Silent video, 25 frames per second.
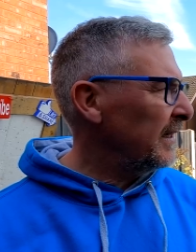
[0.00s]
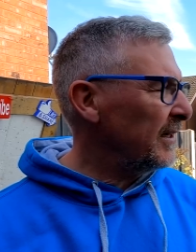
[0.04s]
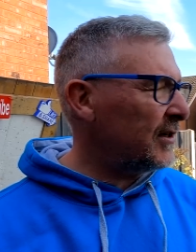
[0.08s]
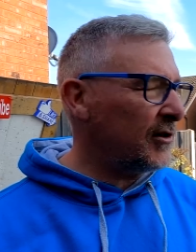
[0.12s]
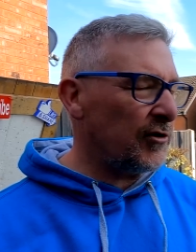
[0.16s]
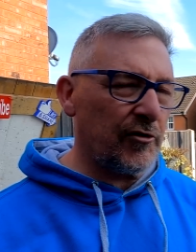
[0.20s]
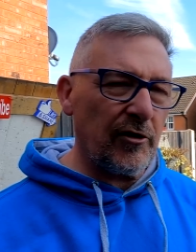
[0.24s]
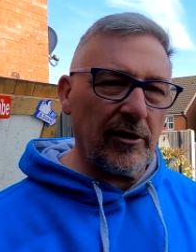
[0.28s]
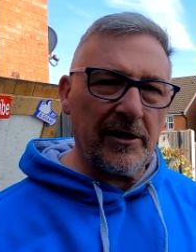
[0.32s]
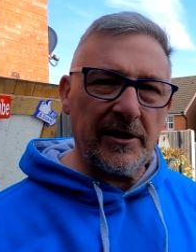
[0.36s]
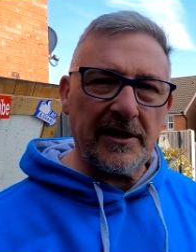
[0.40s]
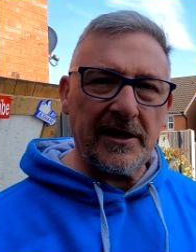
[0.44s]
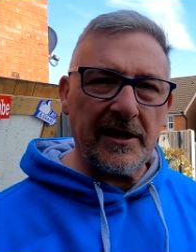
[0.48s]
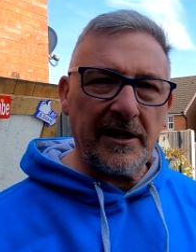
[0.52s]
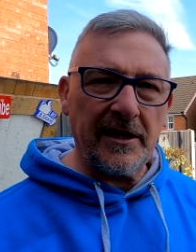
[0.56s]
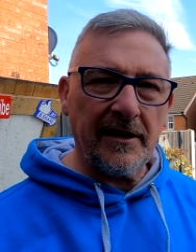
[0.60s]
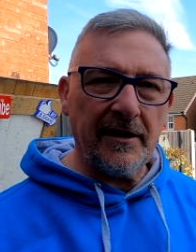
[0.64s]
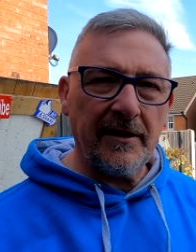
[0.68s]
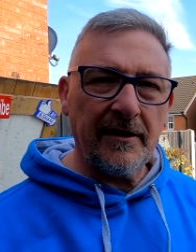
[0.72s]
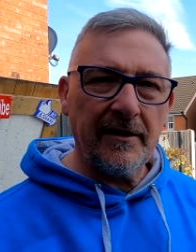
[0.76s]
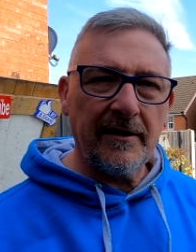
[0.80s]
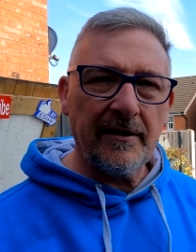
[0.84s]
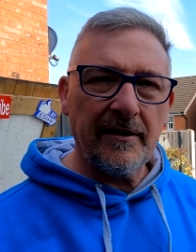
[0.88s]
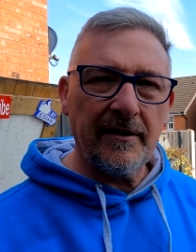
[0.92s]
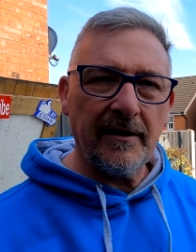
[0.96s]

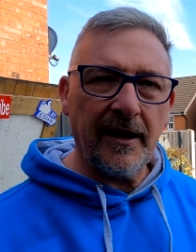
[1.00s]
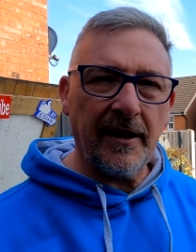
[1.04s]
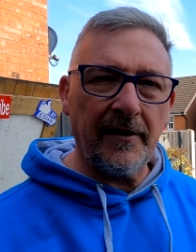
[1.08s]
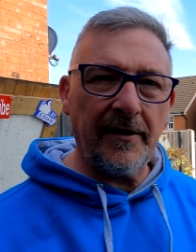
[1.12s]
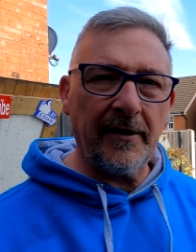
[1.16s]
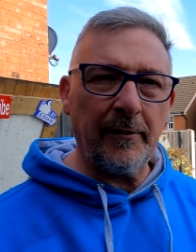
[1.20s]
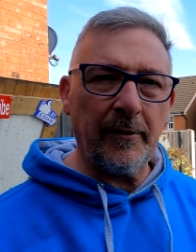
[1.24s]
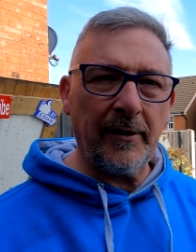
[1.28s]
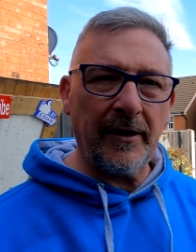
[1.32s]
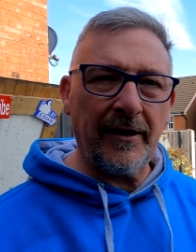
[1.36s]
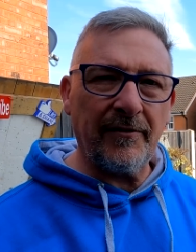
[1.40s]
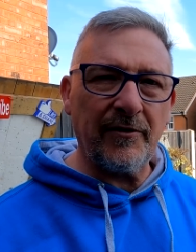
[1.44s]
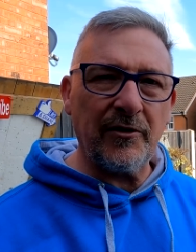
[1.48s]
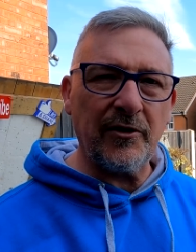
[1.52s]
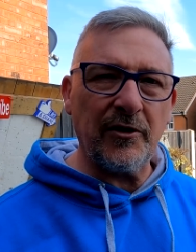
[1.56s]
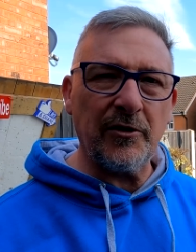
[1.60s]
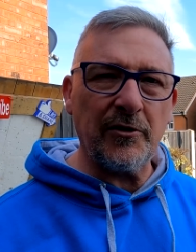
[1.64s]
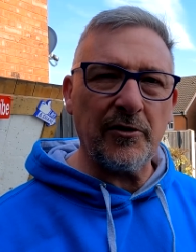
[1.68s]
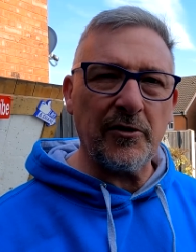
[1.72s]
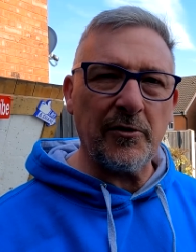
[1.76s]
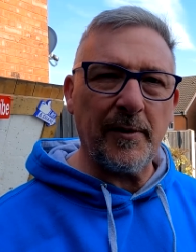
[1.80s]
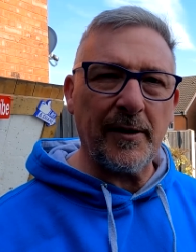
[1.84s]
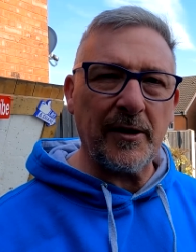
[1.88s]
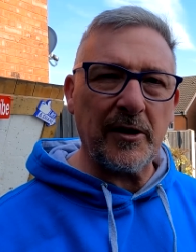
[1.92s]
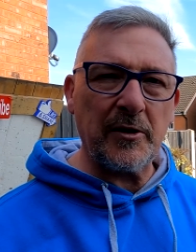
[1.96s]
Interesting. I think we're going to have to
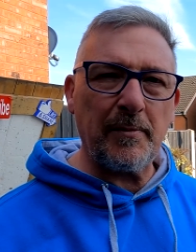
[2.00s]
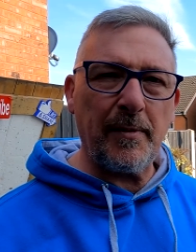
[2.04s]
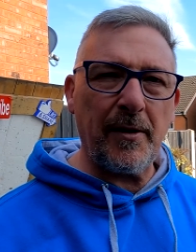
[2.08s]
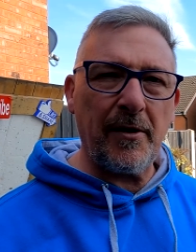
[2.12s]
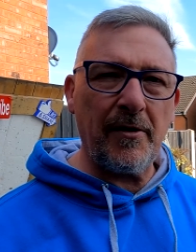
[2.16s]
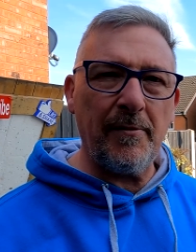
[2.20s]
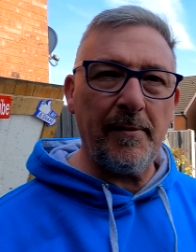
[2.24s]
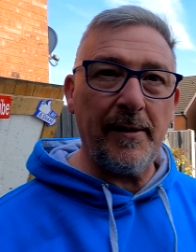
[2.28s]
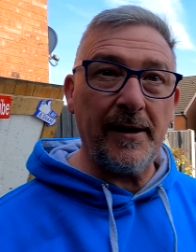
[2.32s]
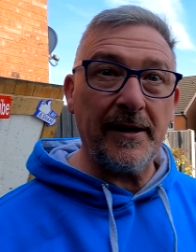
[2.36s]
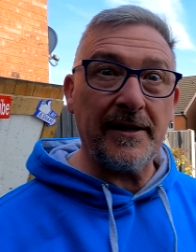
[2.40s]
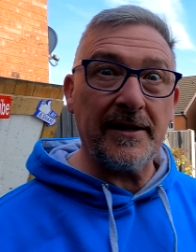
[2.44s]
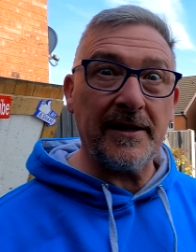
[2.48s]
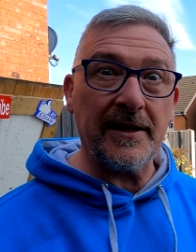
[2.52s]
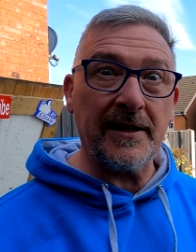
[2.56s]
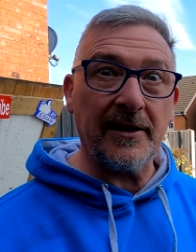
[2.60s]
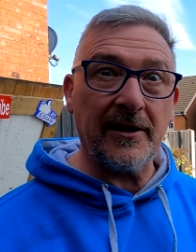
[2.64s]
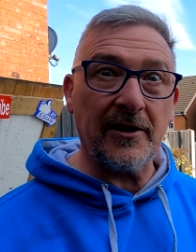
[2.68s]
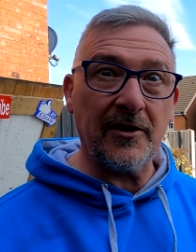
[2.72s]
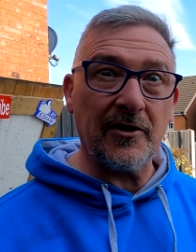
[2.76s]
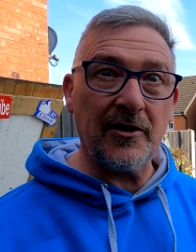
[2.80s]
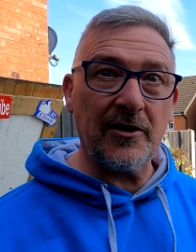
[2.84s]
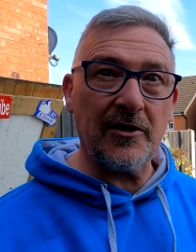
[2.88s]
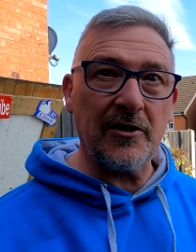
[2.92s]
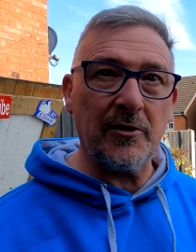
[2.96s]
do some experimenting,
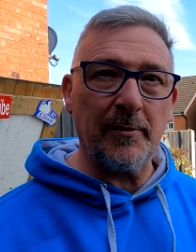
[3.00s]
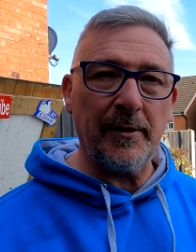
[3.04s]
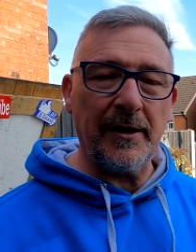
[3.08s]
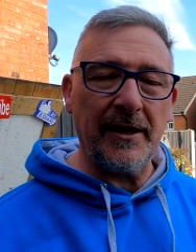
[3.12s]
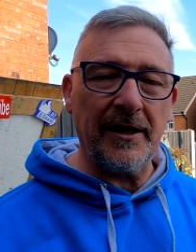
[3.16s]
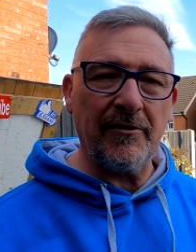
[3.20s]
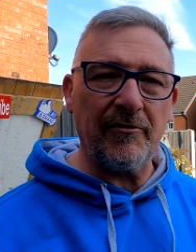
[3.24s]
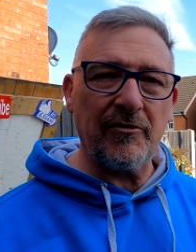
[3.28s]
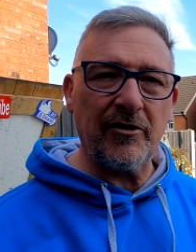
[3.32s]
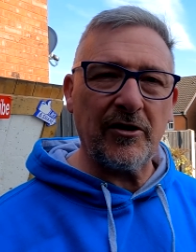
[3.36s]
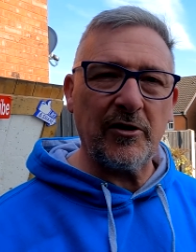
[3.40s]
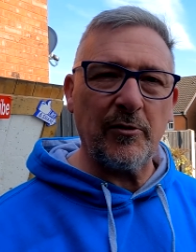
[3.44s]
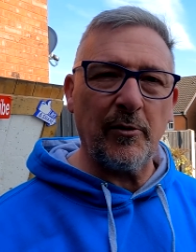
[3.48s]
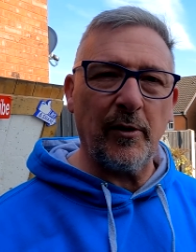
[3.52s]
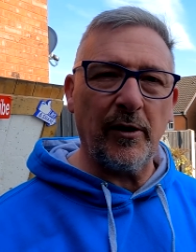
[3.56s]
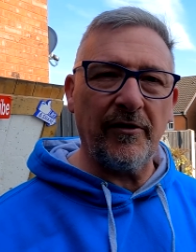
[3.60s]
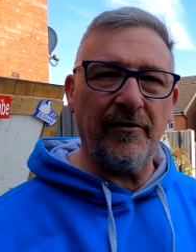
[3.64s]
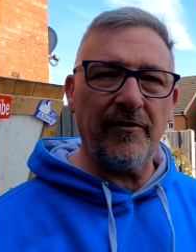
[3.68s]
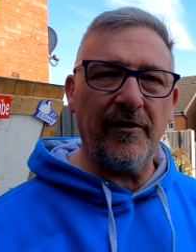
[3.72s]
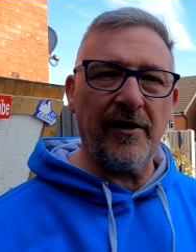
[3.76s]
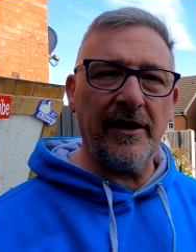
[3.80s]
because this will be an interesting one.